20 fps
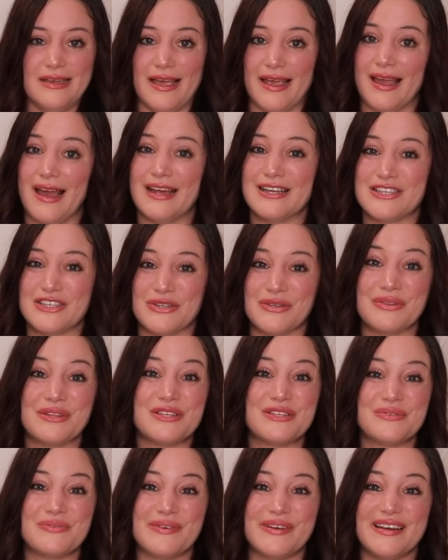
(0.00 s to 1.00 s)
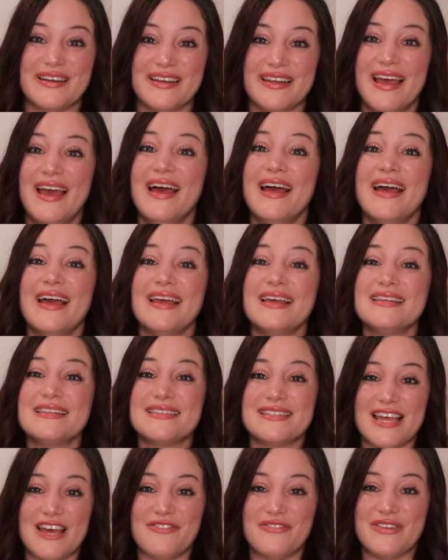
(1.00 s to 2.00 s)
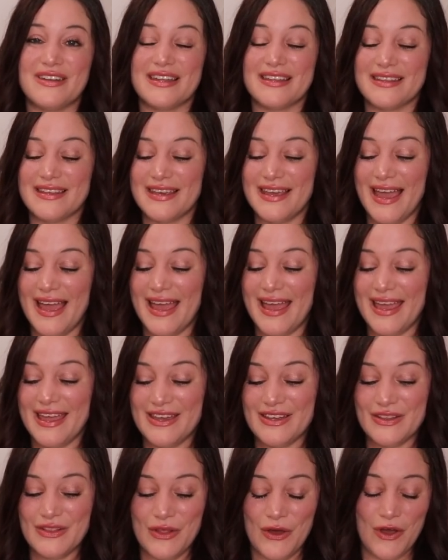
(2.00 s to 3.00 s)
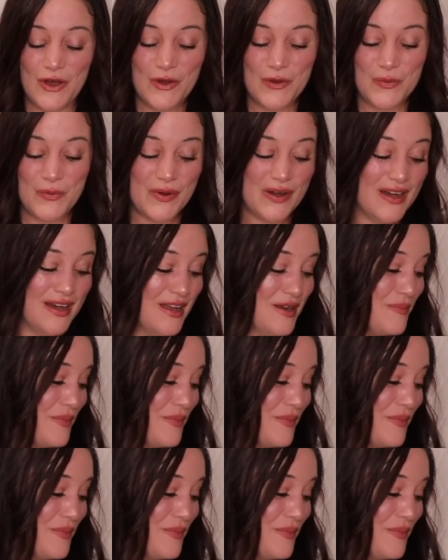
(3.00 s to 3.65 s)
I got you. This one is definitely a long one.